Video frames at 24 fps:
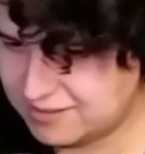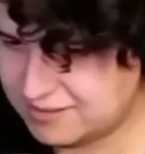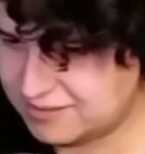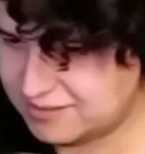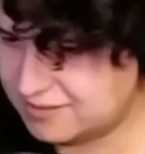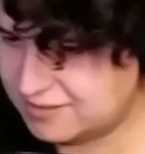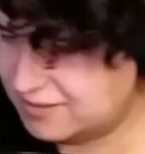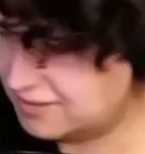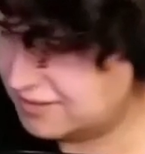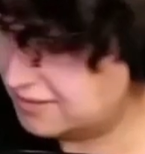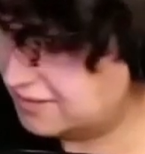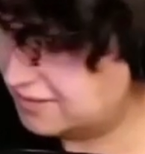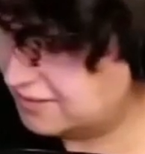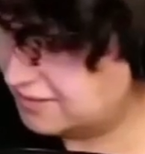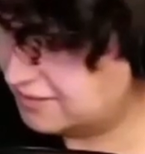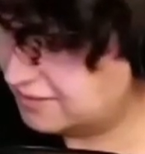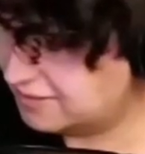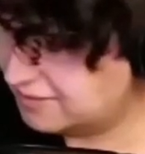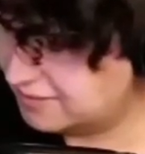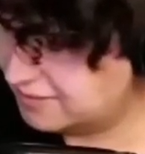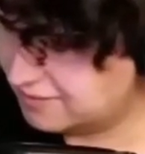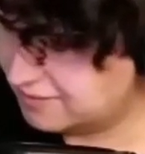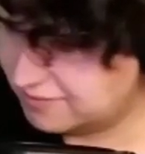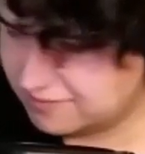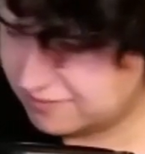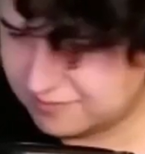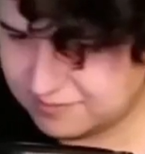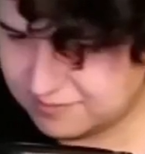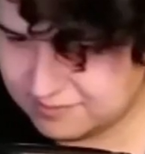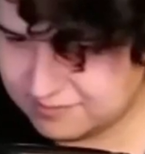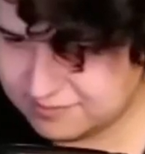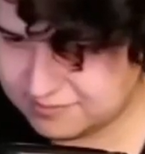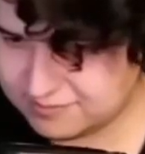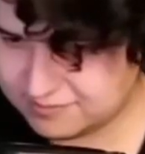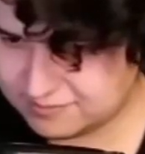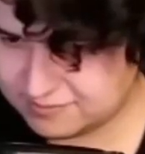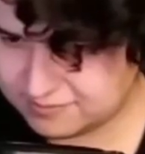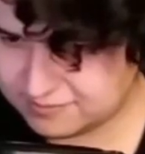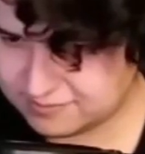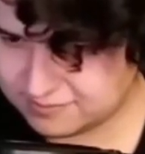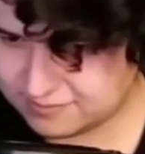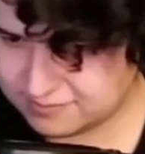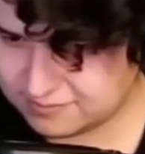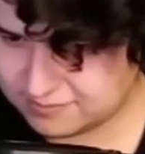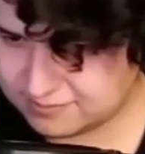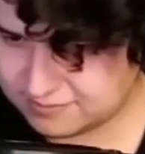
(no one is talking)